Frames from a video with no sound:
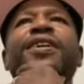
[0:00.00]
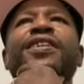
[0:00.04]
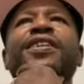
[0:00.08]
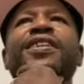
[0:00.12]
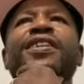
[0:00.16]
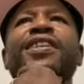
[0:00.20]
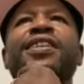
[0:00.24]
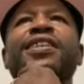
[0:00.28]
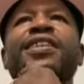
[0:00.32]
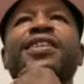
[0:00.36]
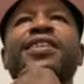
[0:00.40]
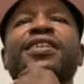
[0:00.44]

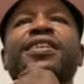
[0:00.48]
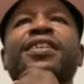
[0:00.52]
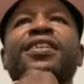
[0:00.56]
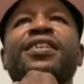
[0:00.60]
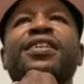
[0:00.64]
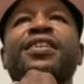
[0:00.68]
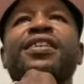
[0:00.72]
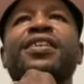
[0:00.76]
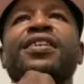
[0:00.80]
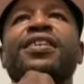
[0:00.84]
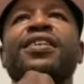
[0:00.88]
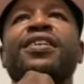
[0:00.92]
year.
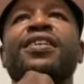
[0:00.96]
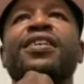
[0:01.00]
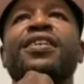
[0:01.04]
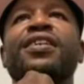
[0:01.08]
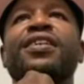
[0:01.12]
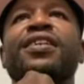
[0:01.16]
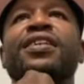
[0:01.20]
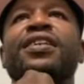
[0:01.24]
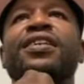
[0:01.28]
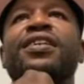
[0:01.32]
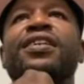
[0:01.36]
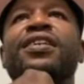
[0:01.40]

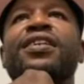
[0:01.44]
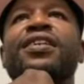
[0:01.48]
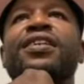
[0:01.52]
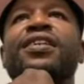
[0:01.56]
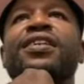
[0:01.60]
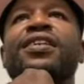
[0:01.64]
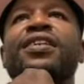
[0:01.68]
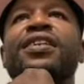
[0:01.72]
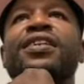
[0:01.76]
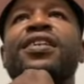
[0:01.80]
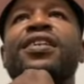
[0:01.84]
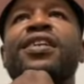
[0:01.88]

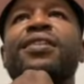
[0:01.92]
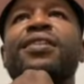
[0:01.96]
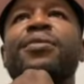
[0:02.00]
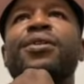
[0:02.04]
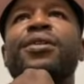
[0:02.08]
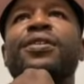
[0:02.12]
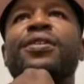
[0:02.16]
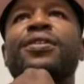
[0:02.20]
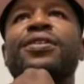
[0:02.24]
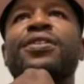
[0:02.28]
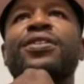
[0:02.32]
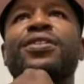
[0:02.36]
I think we
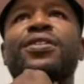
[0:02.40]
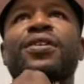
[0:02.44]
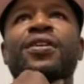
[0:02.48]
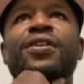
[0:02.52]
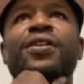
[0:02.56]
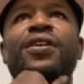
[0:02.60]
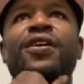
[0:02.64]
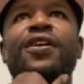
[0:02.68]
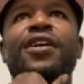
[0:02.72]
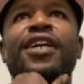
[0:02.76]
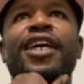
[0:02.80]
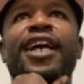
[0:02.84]
lost to a
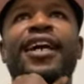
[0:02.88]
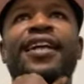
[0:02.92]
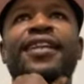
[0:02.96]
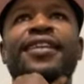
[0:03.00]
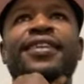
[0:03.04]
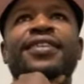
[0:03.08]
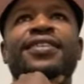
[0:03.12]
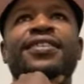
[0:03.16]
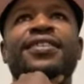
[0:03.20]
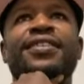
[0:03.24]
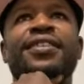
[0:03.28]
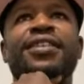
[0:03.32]
Long
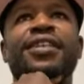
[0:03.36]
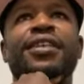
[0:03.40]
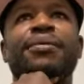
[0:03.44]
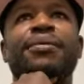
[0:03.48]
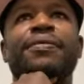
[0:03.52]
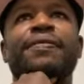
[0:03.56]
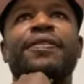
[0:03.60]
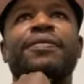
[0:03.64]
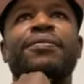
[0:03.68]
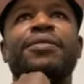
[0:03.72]
Island team, if I'm